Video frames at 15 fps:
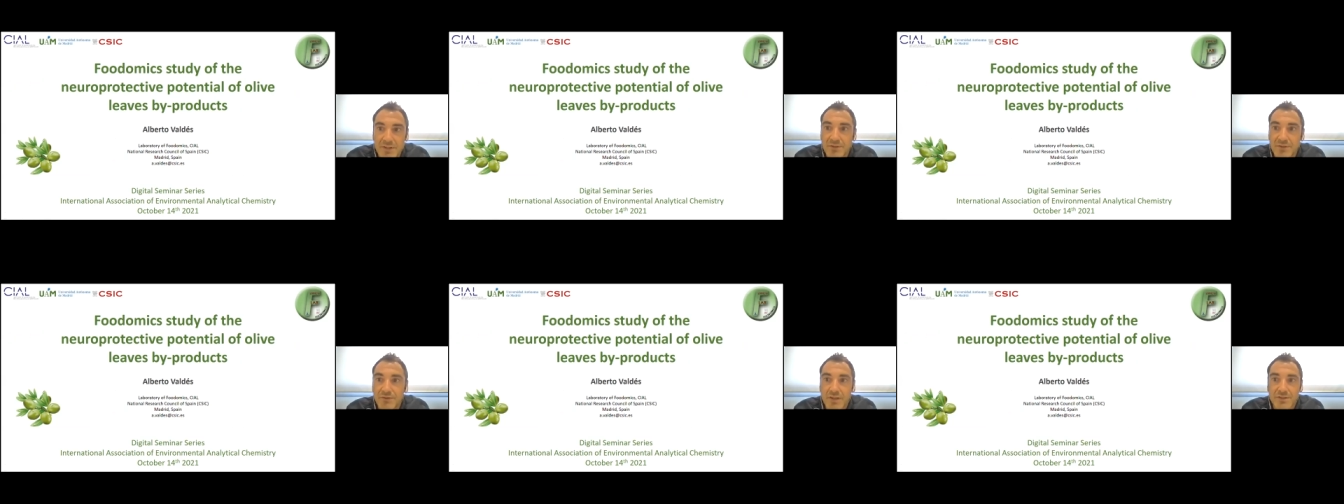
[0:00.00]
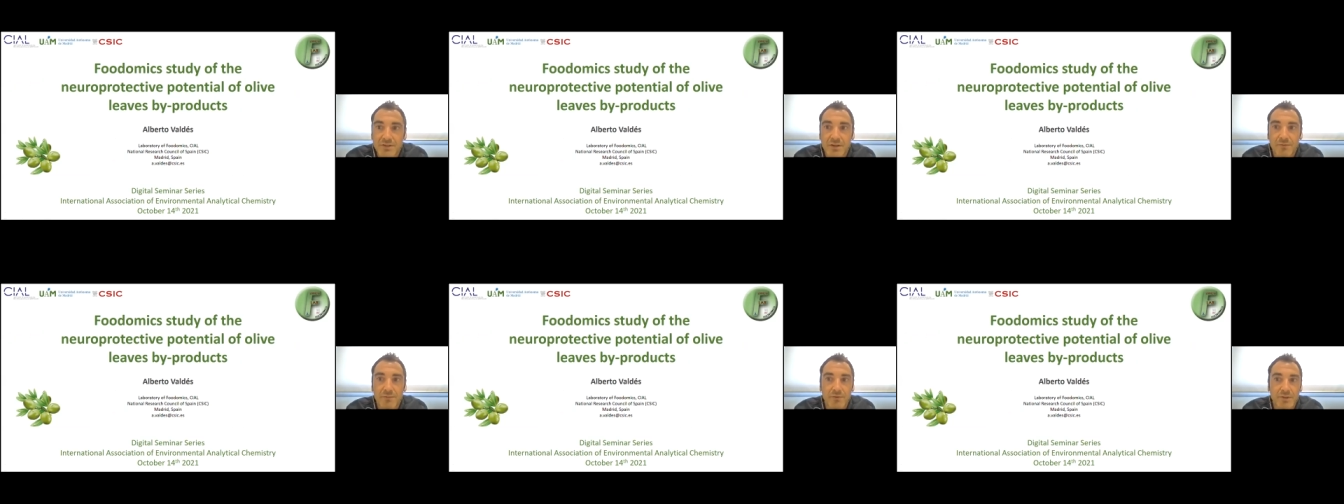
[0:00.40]
for the
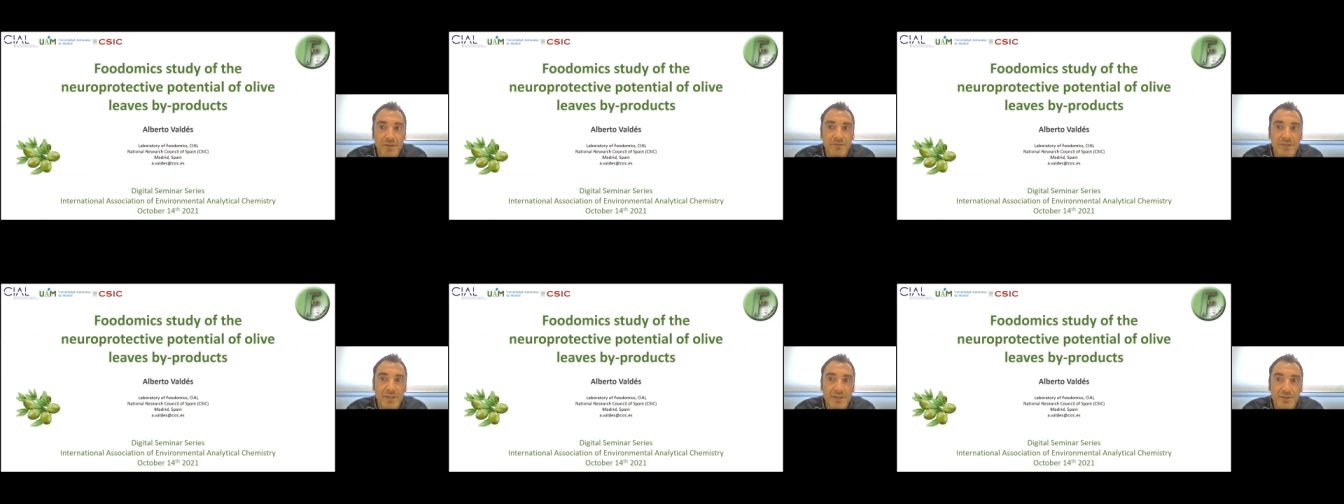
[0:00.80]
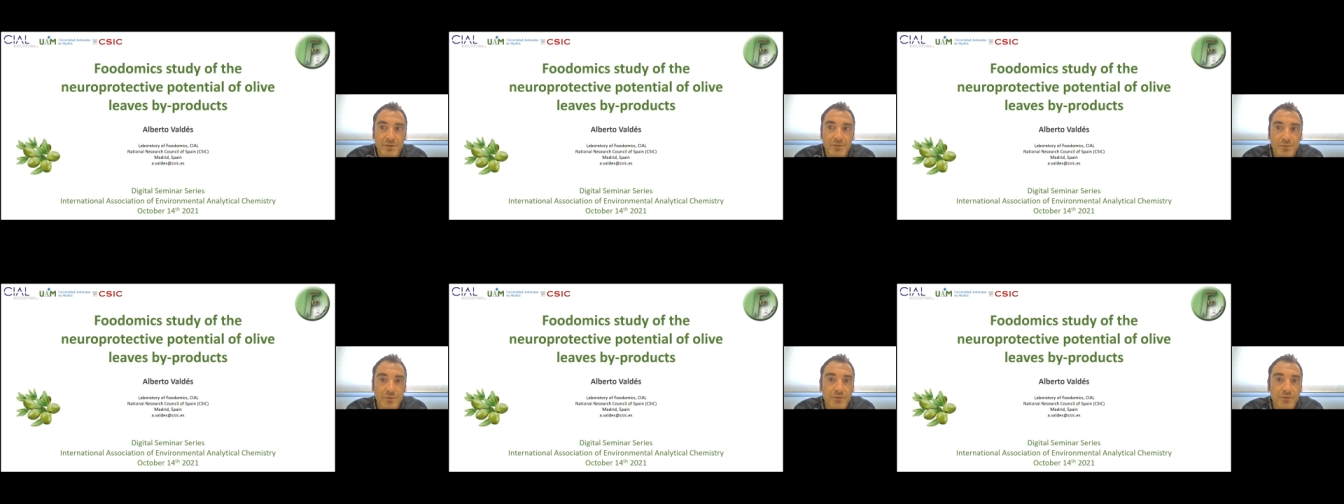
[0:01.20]
introduction and for the
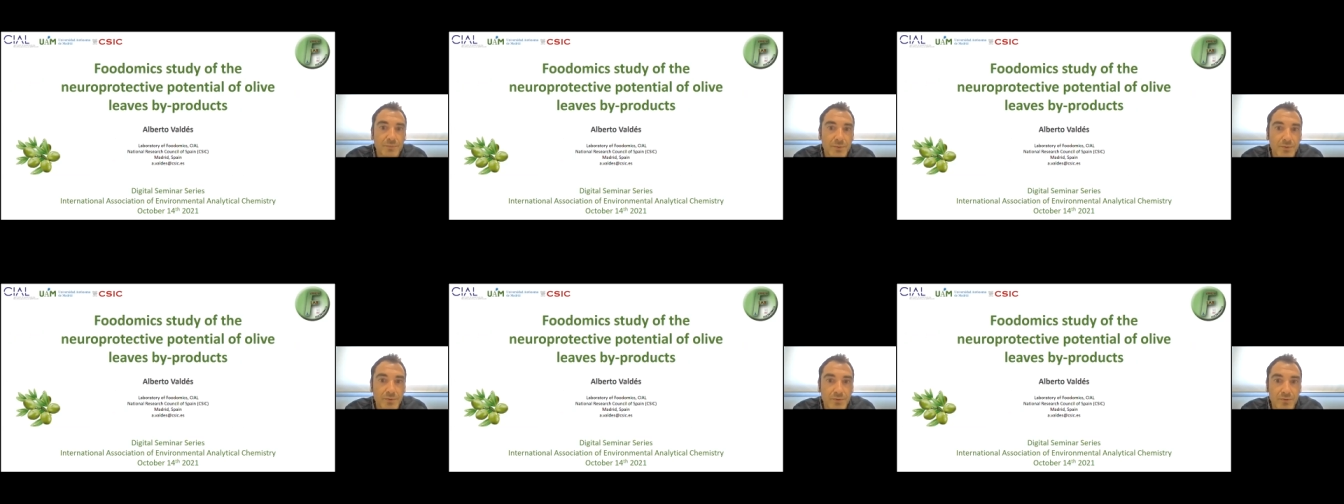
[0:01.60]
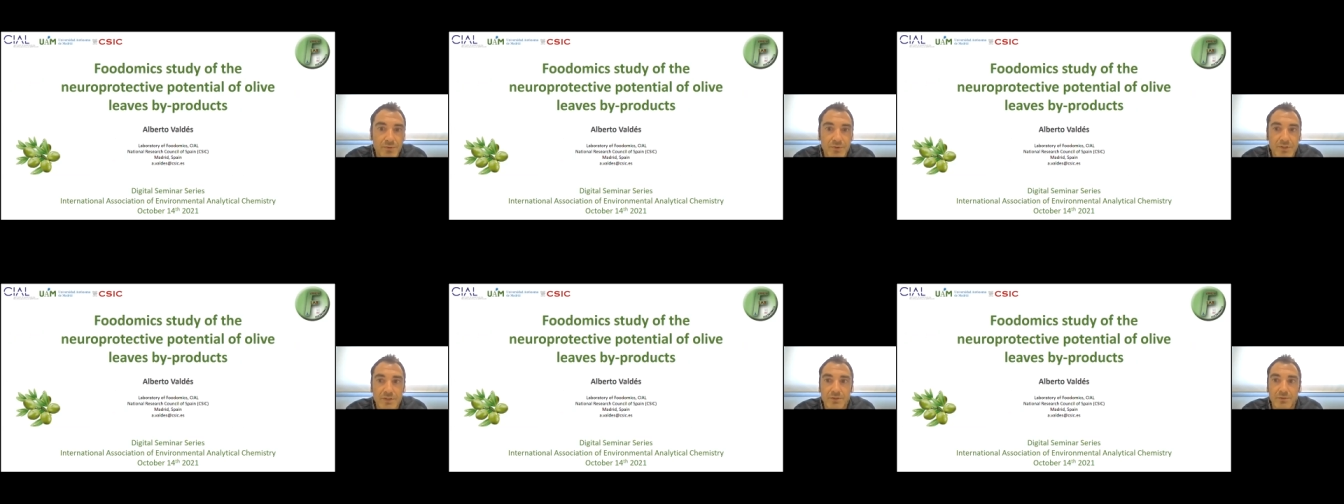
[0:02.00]
invitation to contribute to
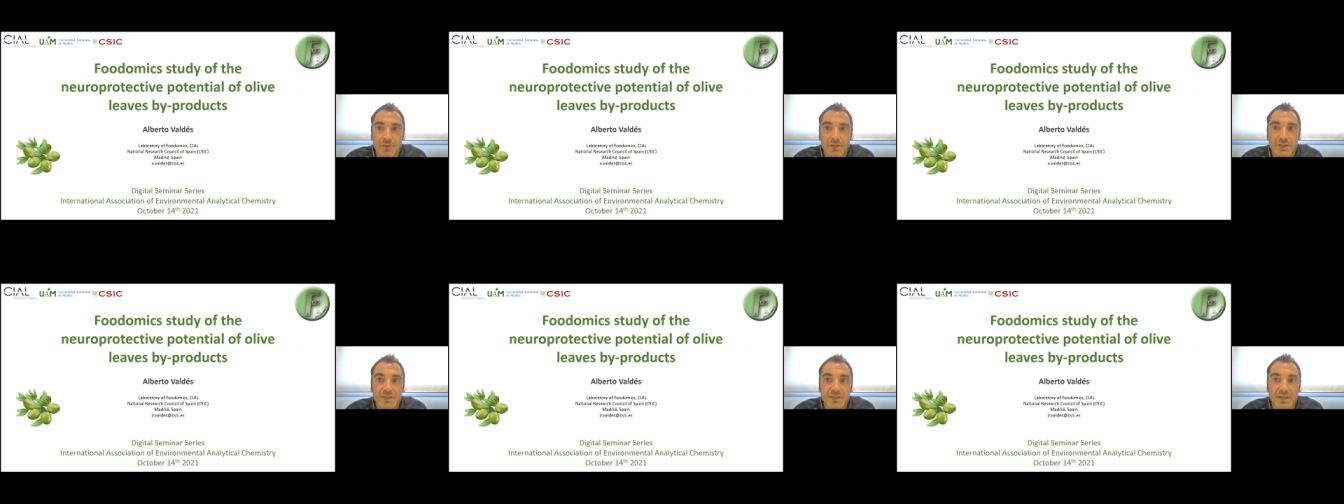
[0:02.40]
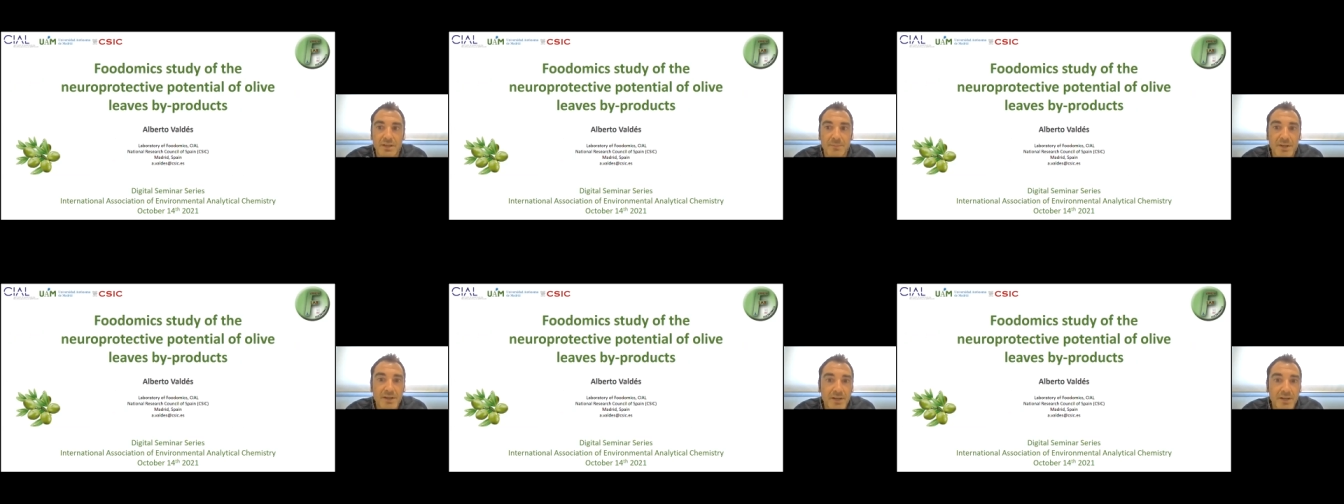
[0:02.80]
this, to this
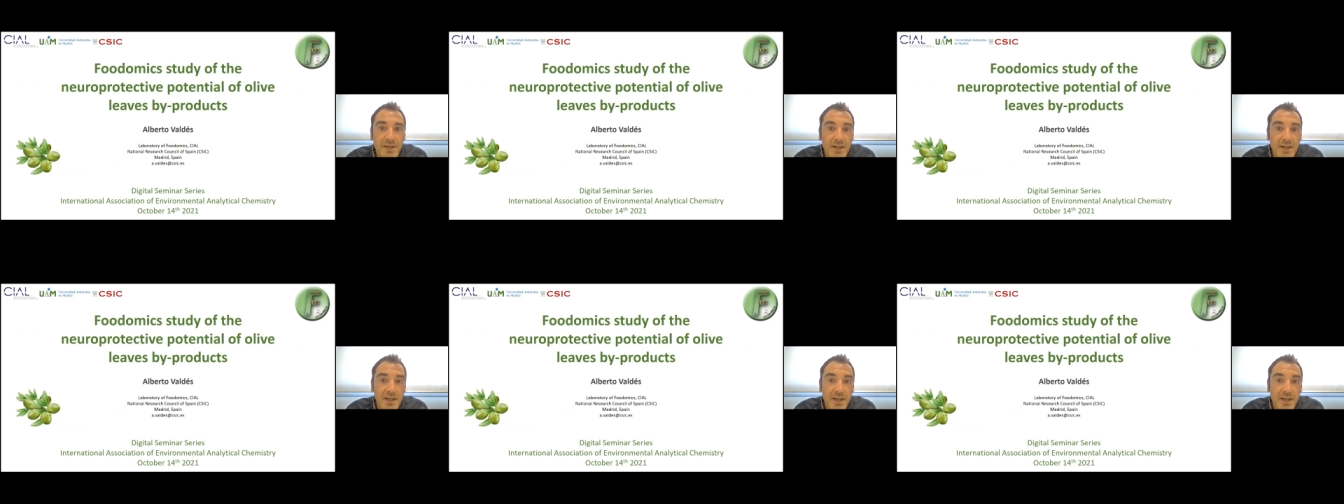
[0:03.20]
seminar.